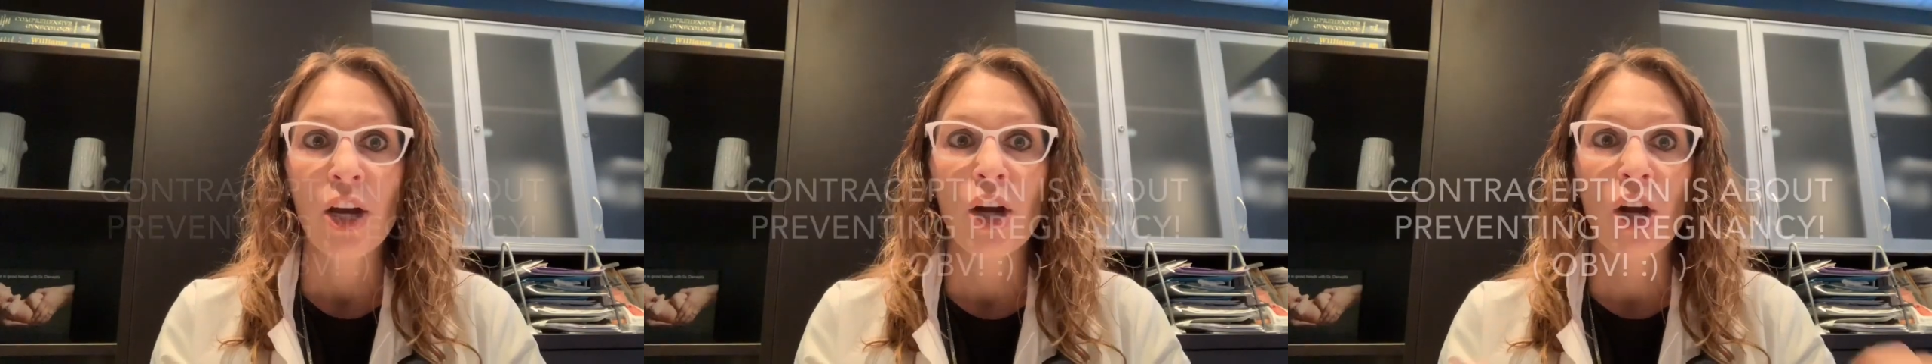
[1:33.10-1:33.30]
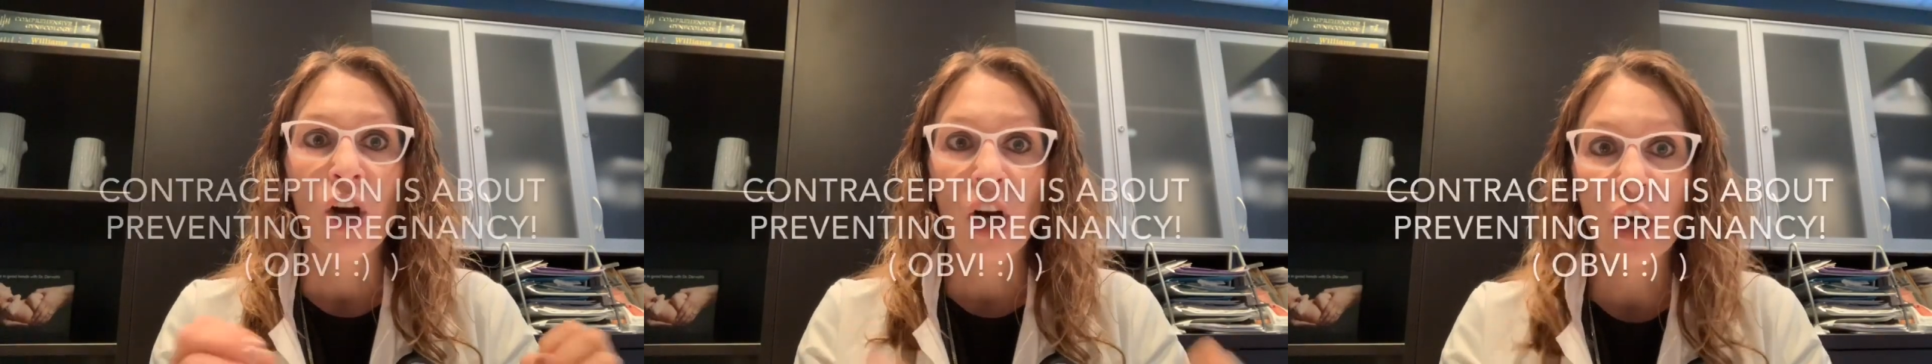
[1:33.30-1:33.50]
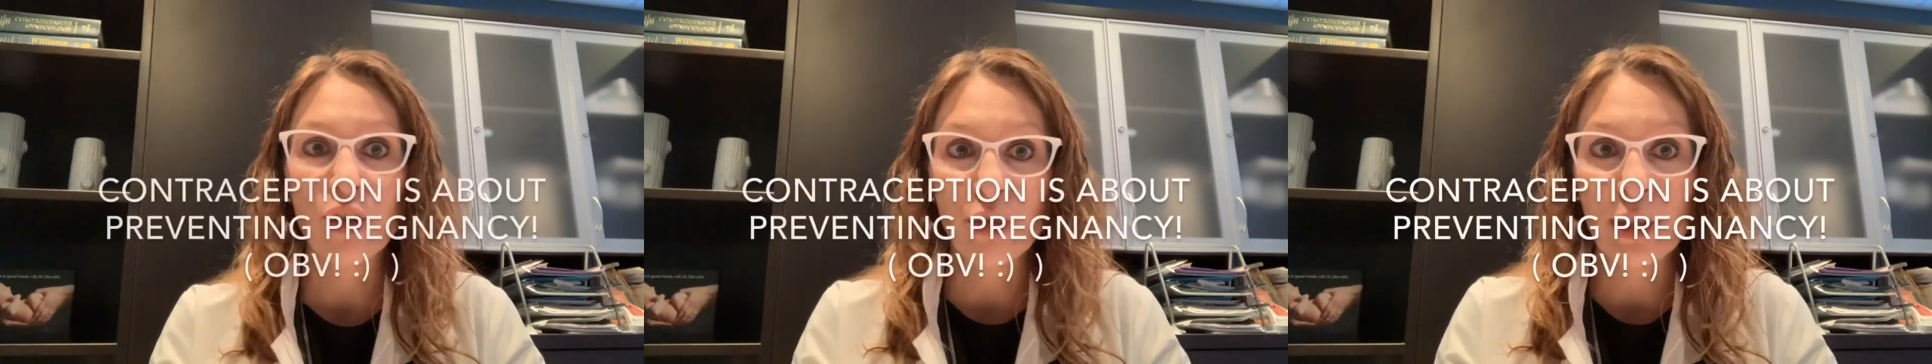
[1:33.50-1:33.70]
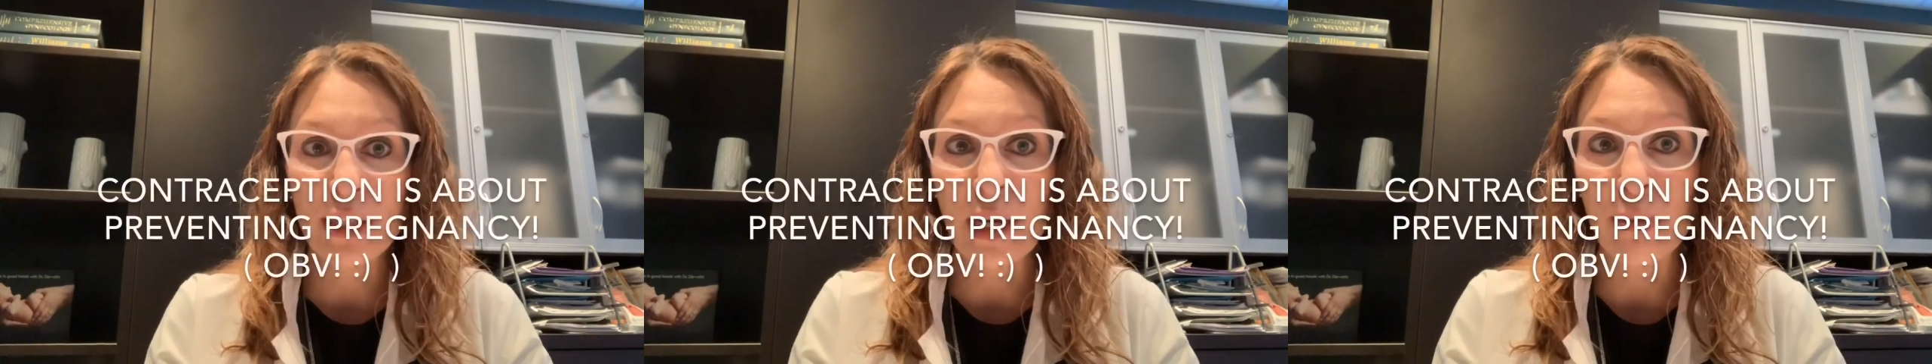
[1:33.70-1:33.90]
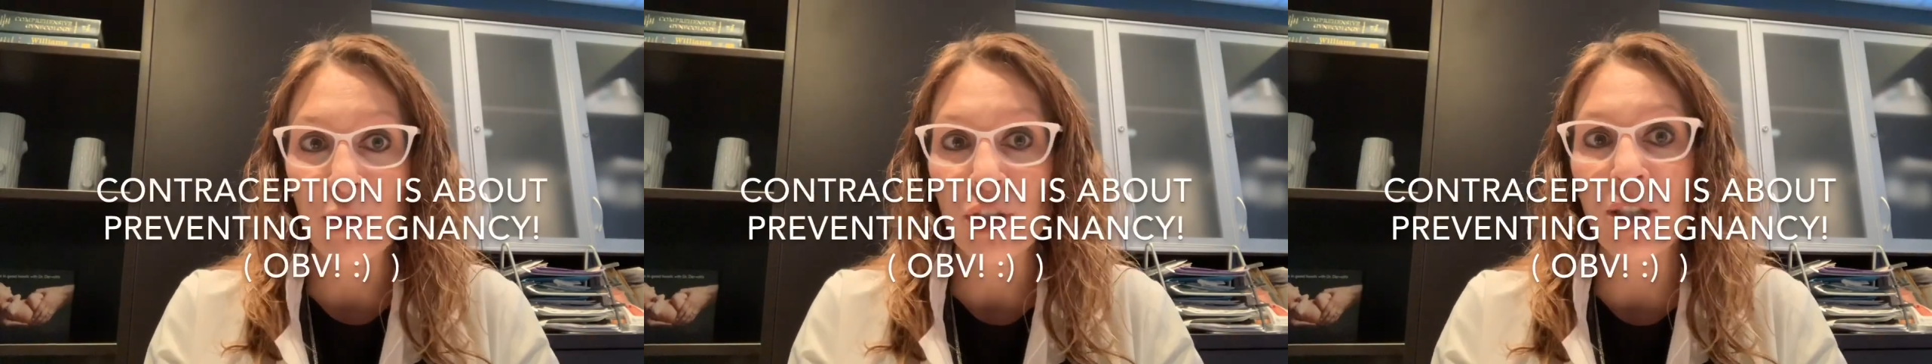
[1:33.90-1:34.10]

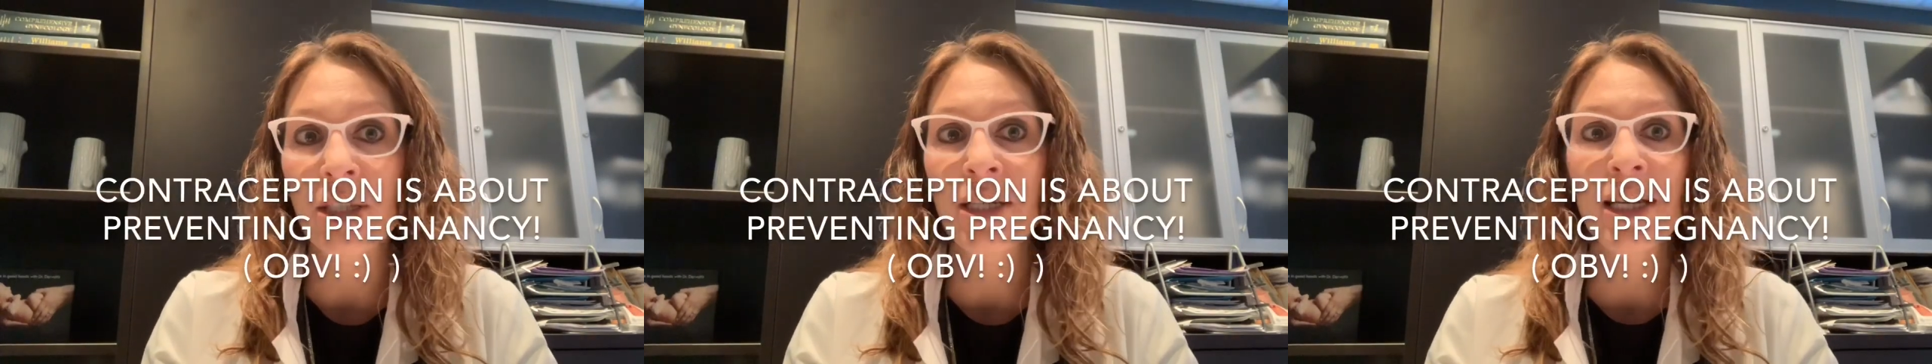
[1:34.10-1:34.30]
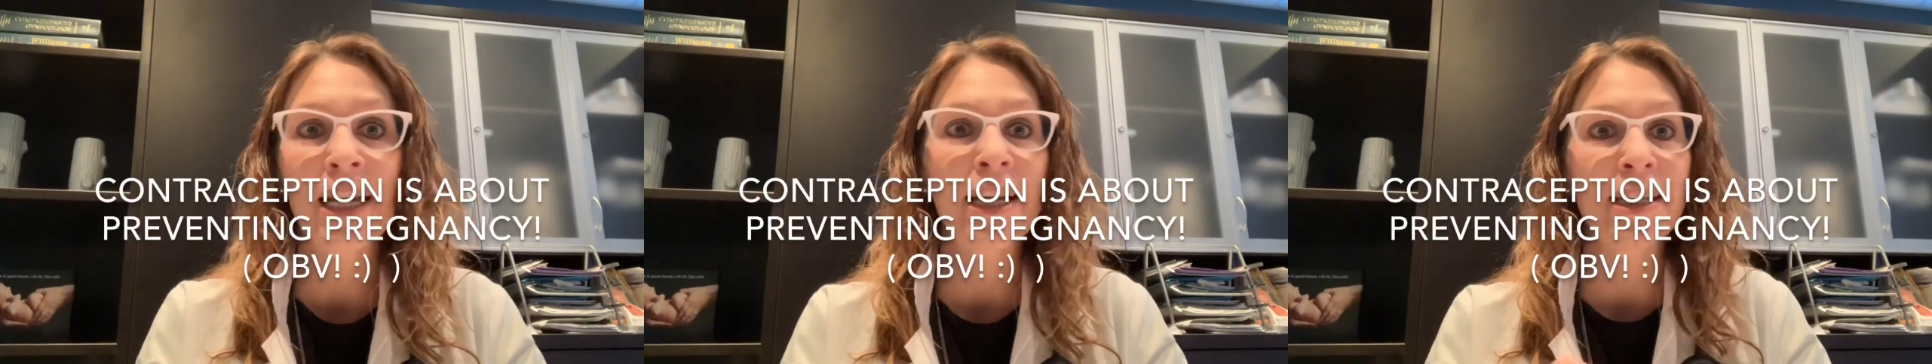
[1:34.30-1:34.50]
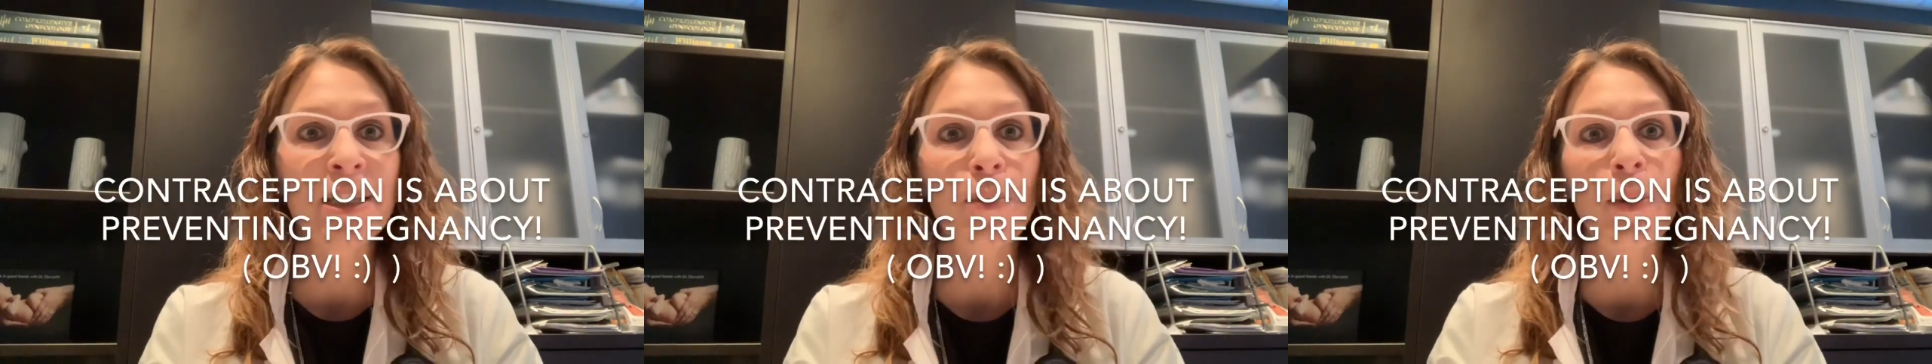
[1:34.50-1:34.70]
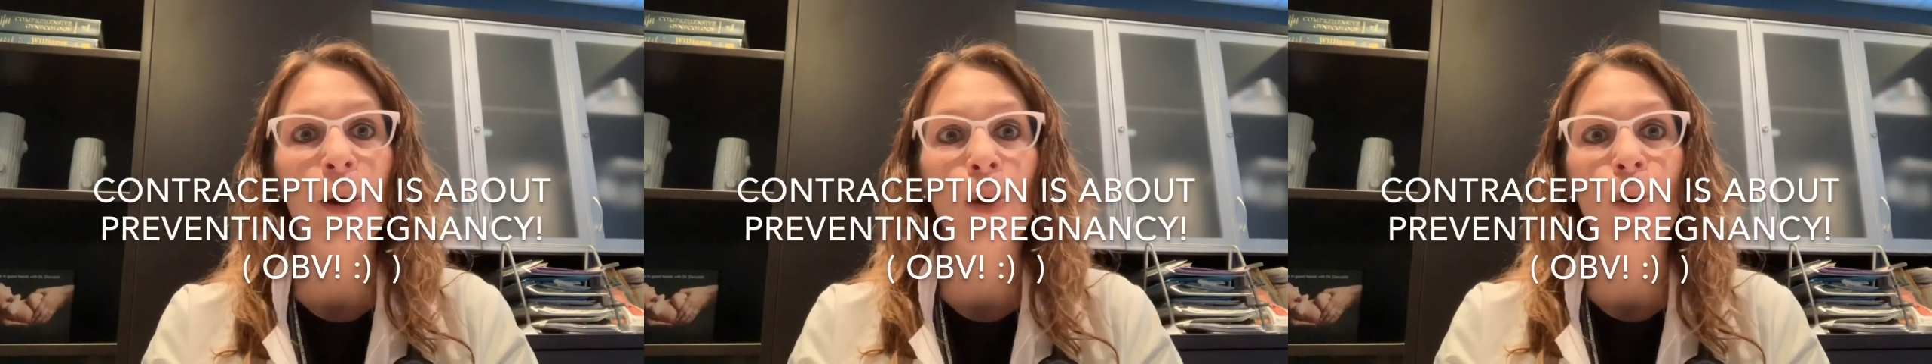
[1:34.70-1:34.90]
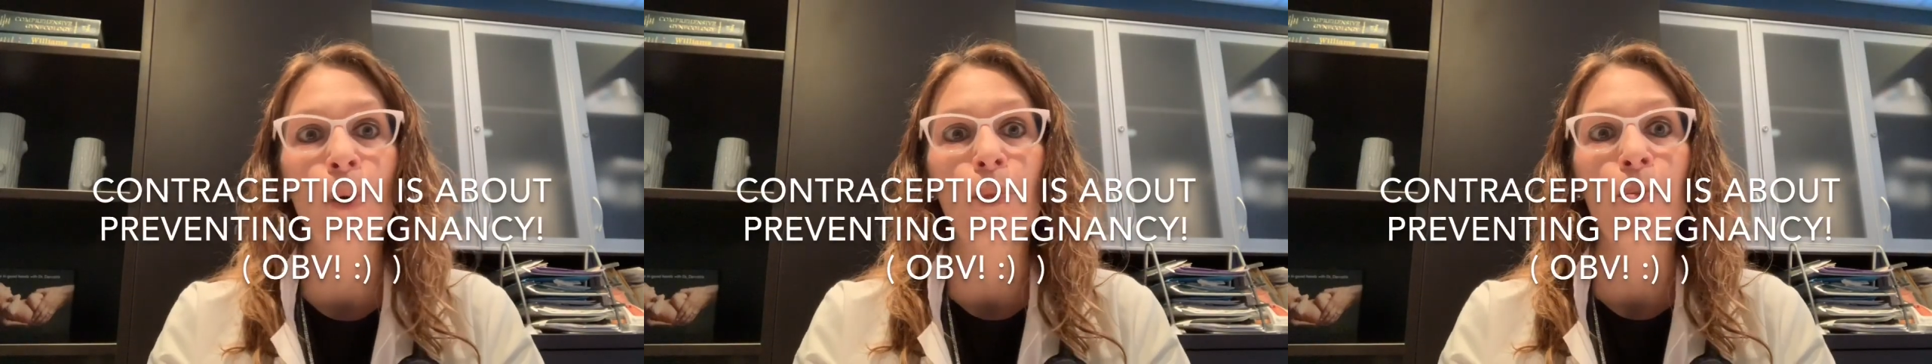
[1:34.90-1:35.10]
contraception is
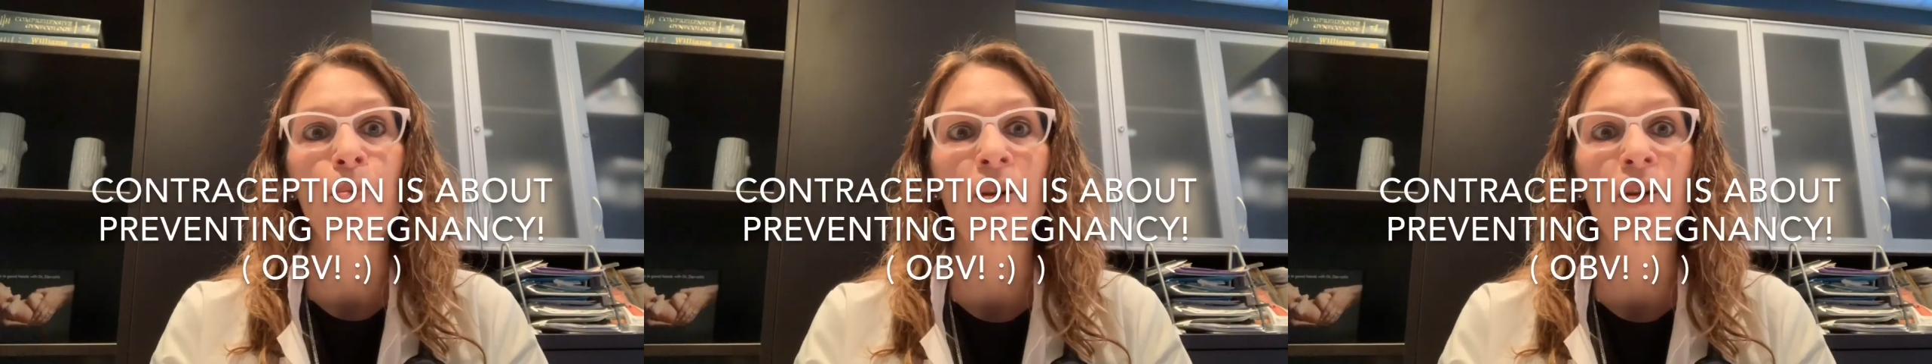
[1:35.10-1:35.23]
about